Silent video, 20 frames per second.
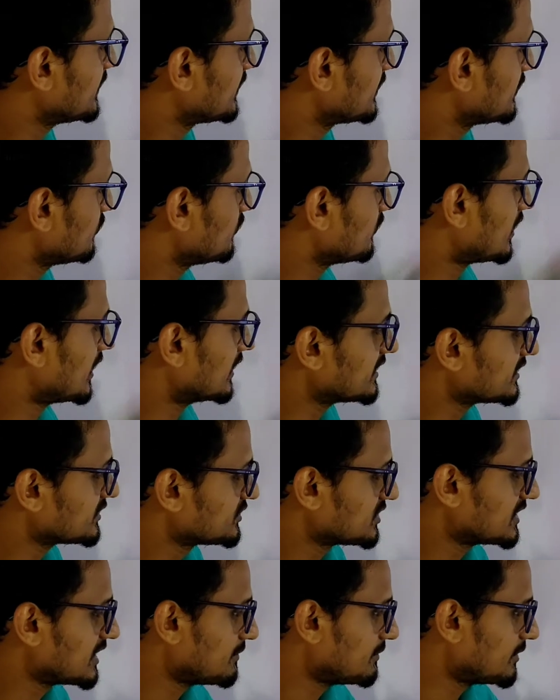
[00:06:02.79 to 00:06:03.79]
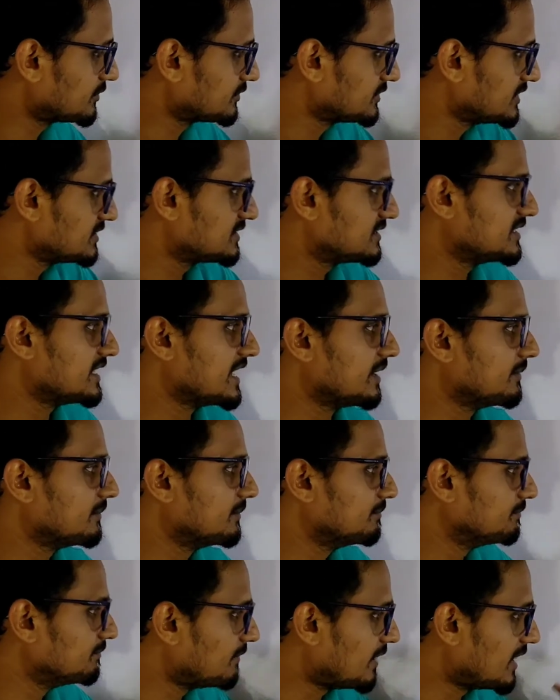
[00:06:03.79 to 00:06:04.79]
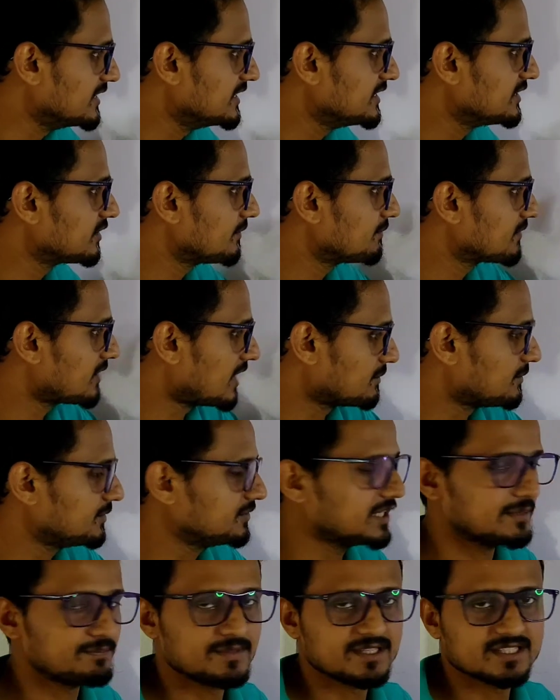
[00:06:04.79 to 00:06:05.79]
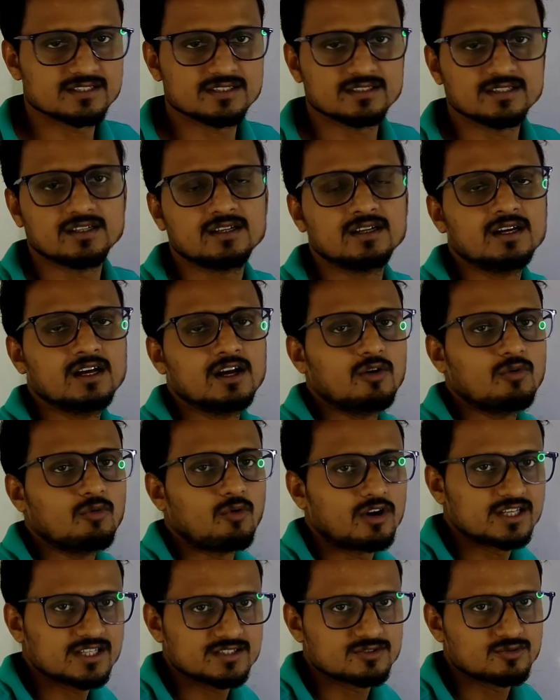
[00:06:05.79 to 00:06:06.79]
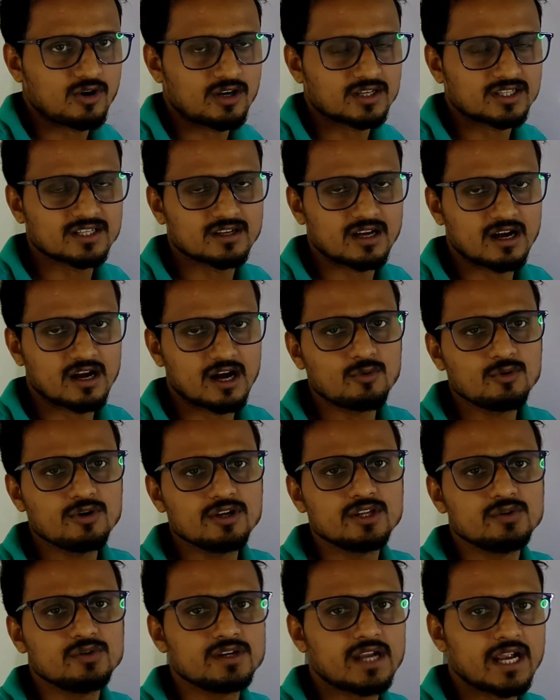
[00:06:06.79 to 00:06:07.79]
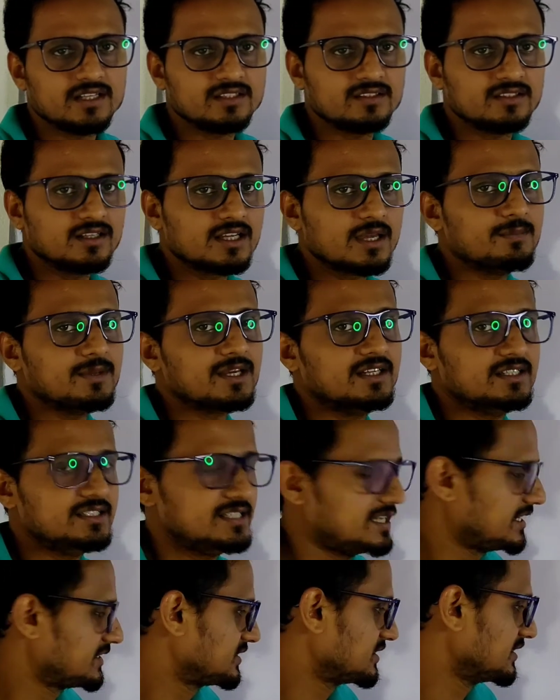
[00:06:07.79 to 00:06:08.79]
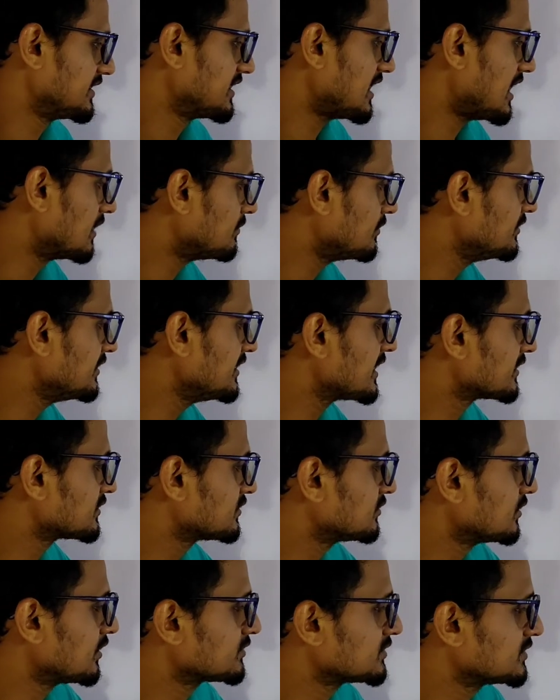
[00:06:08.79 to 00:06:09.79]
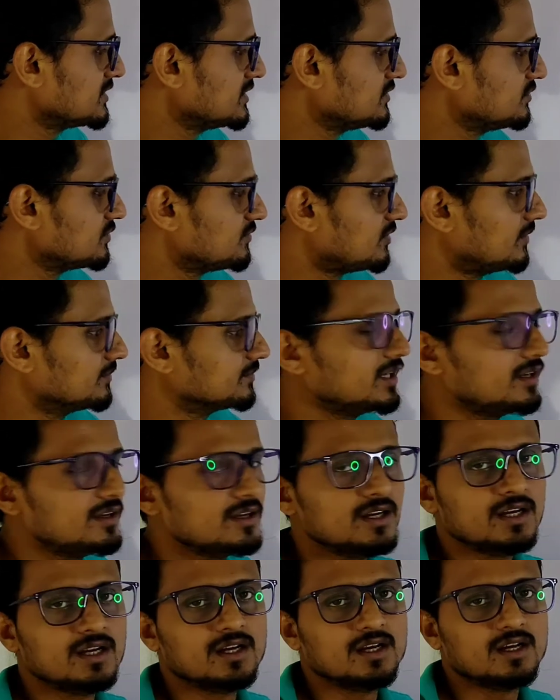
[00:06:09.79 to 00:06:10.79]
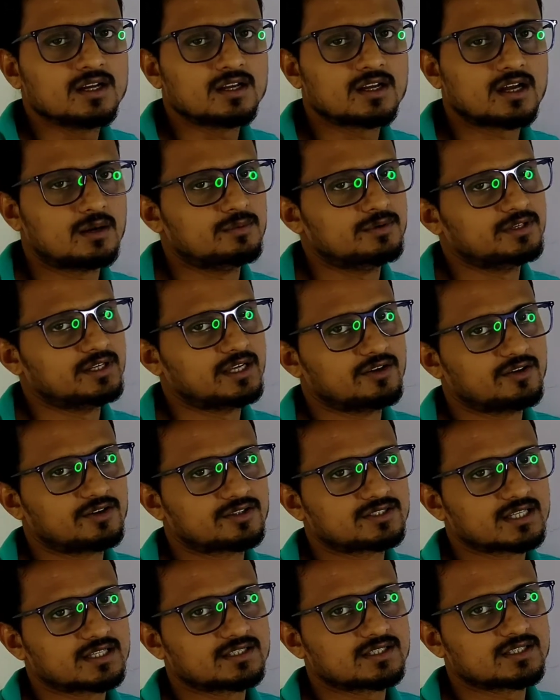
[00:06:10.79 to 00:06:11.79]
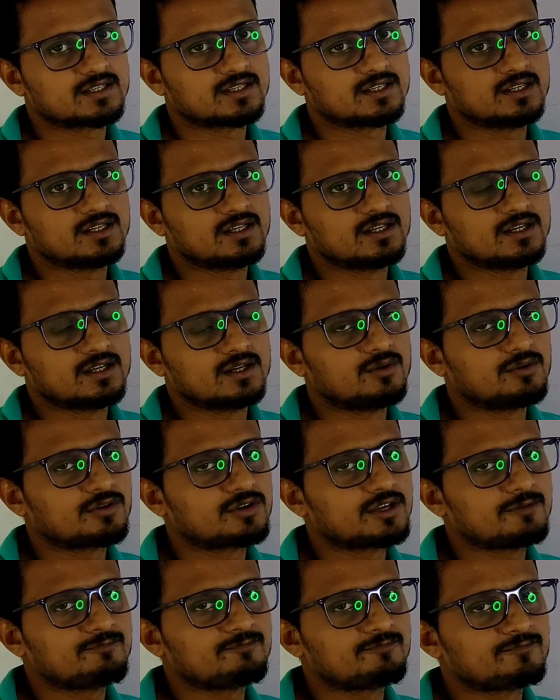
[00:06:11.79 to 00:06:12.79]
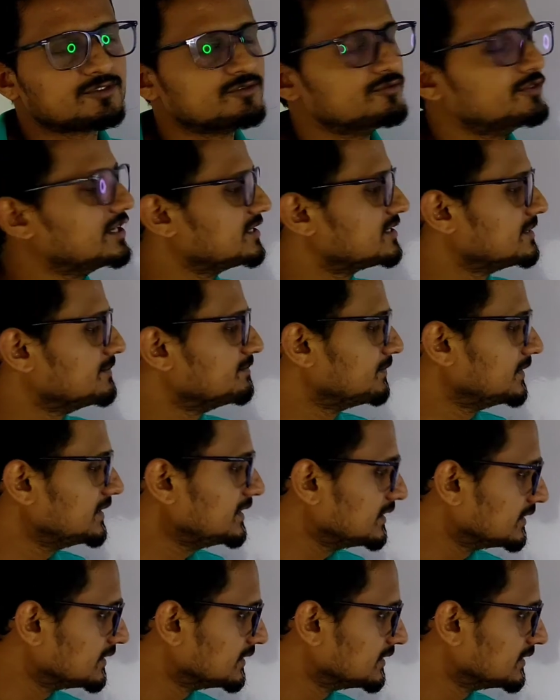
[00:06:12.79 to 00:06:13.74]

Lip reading: make you understand about this burning of carbon. That means how we will write the chemical reaction. Carbon reacts with oxygen to form the carbon dioxide. Okay, very simple.